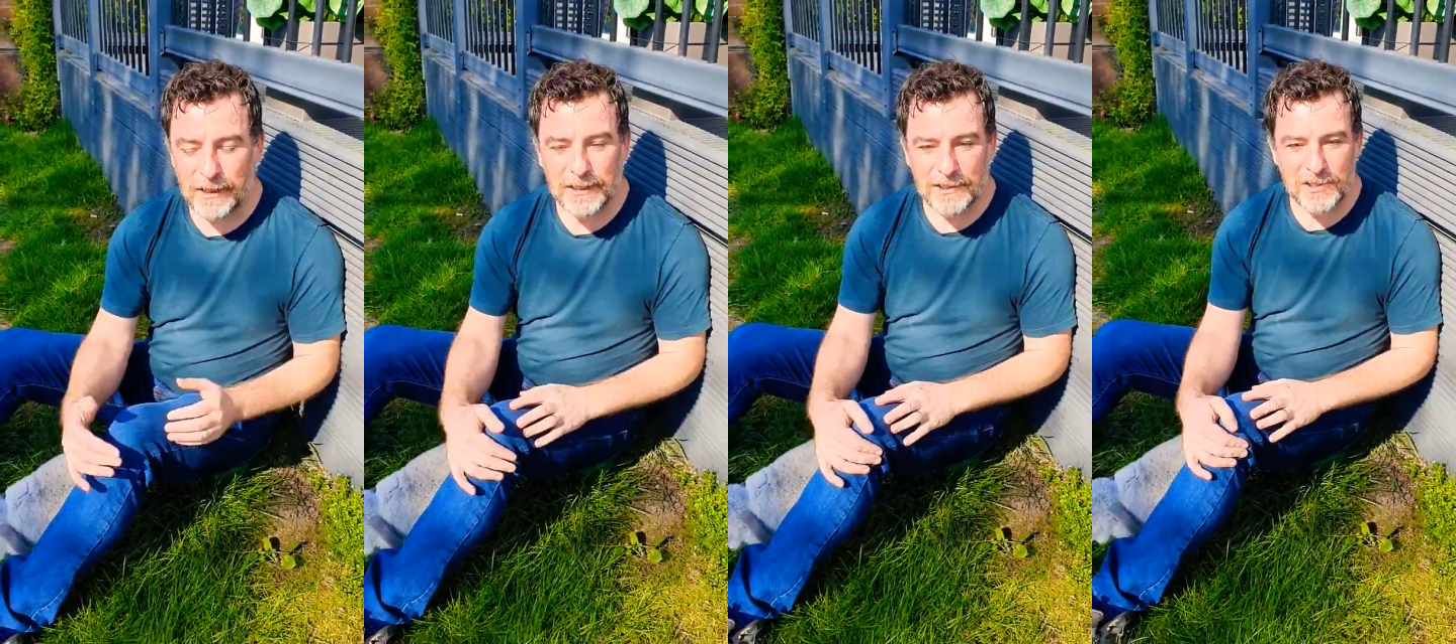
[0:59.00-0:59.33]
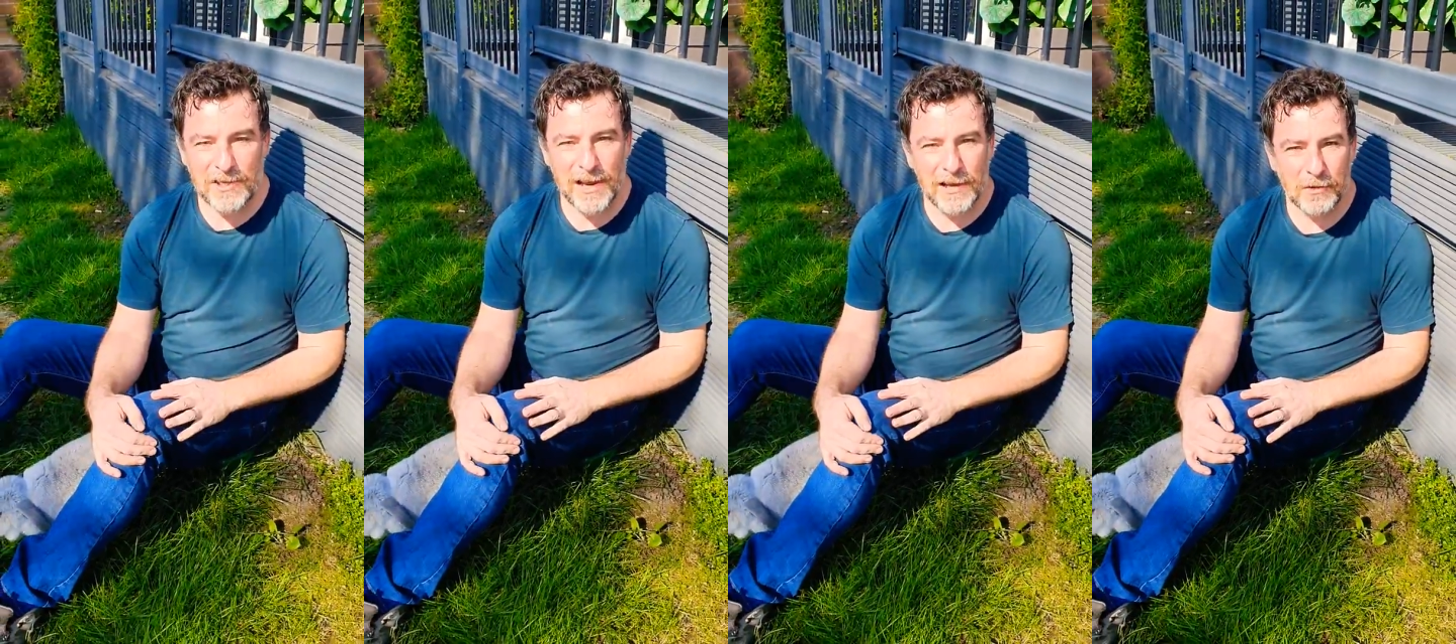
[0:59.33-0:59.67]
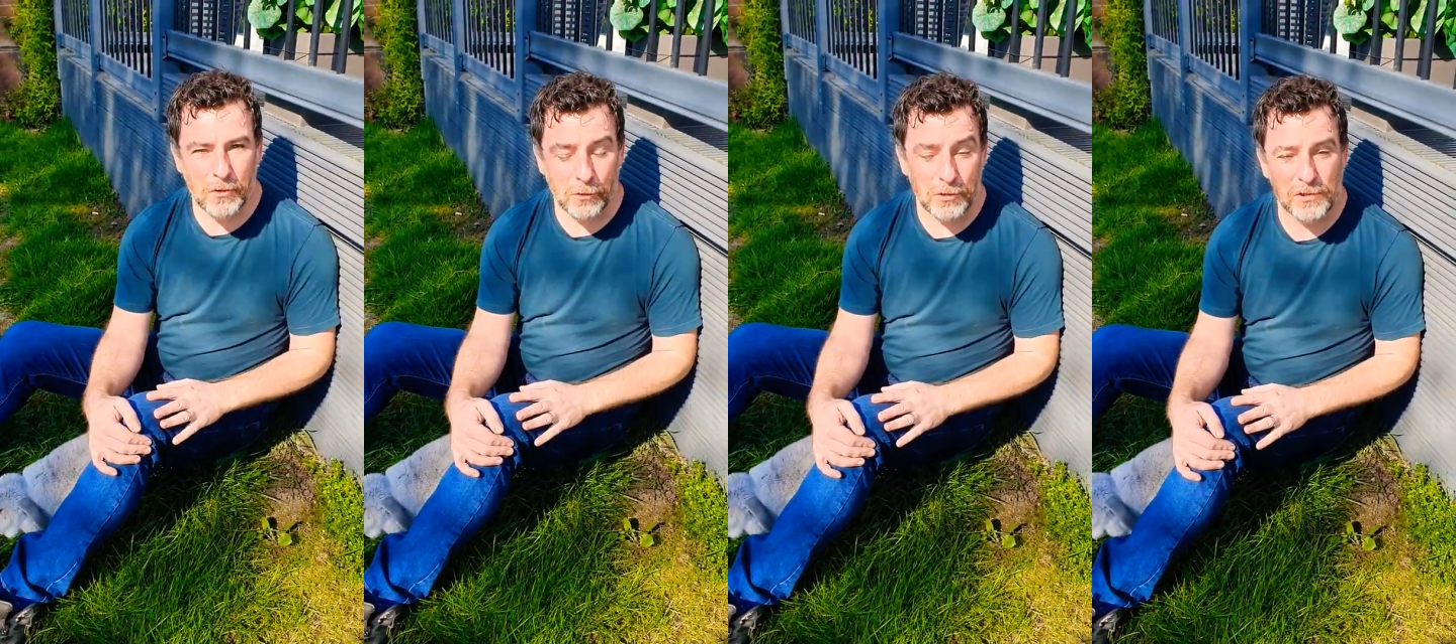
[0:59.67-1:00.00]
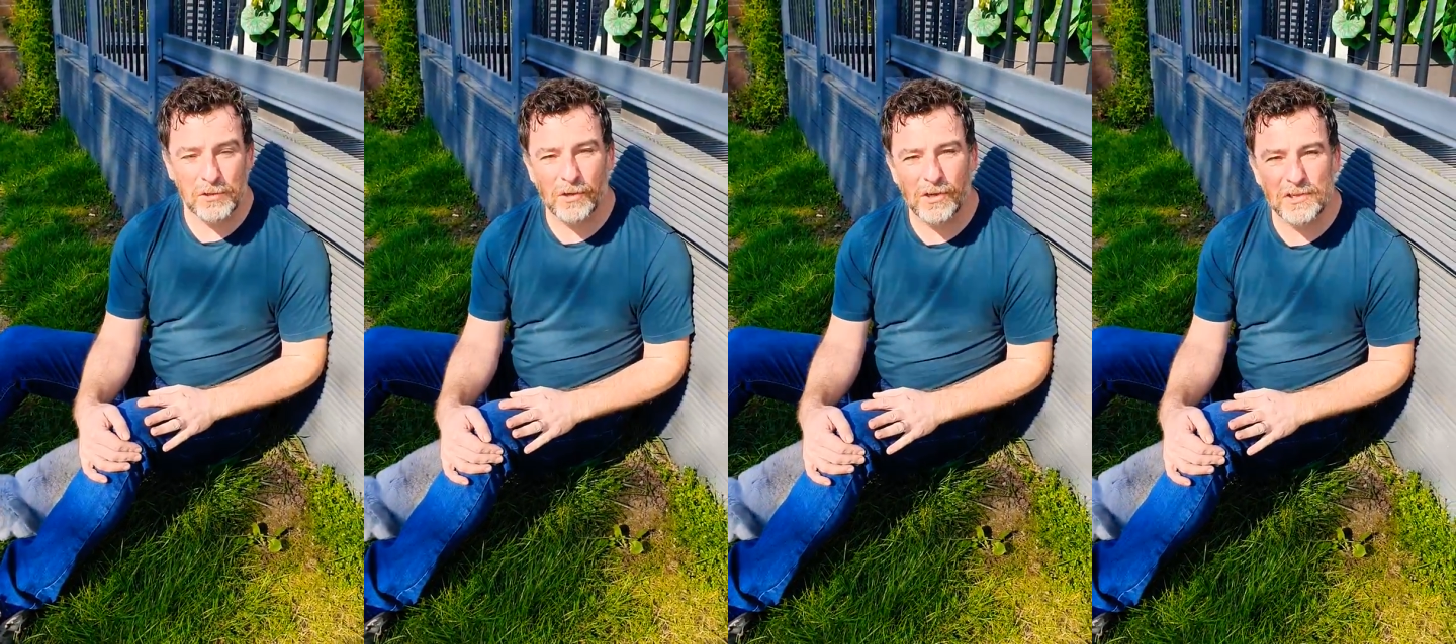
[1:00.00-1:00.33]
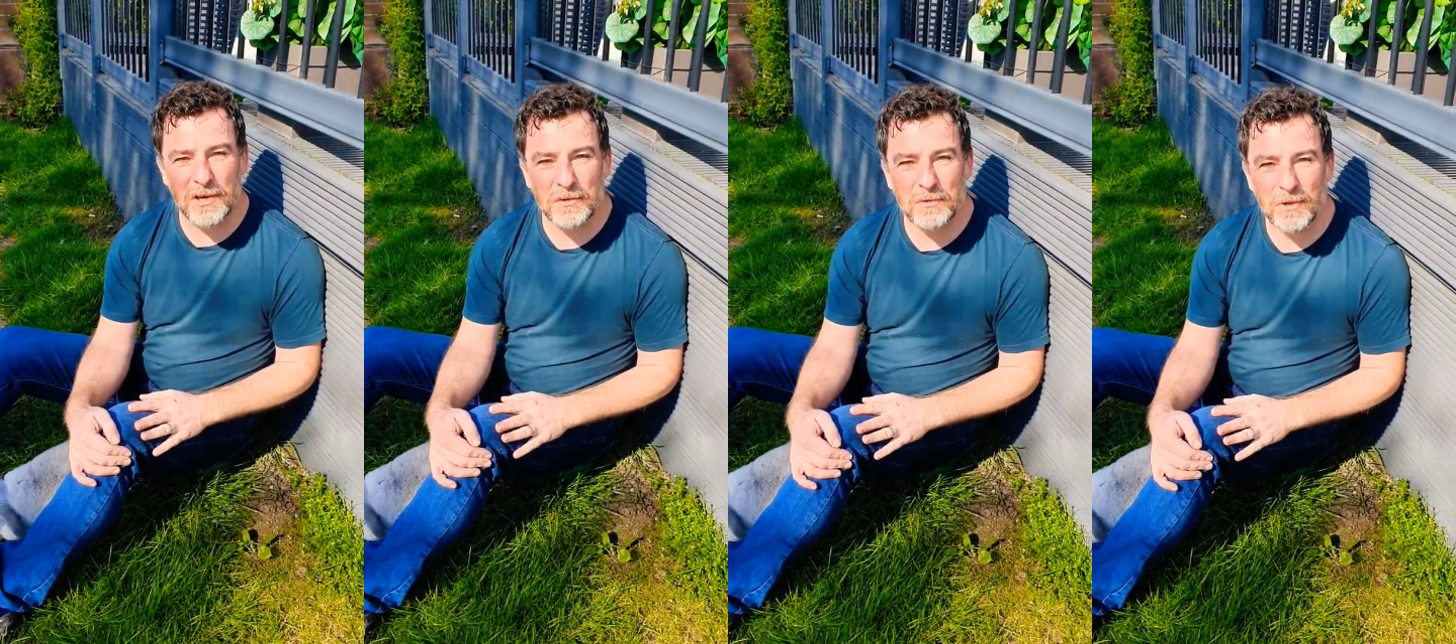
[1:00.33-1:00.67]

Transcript: egg salad or just on its own.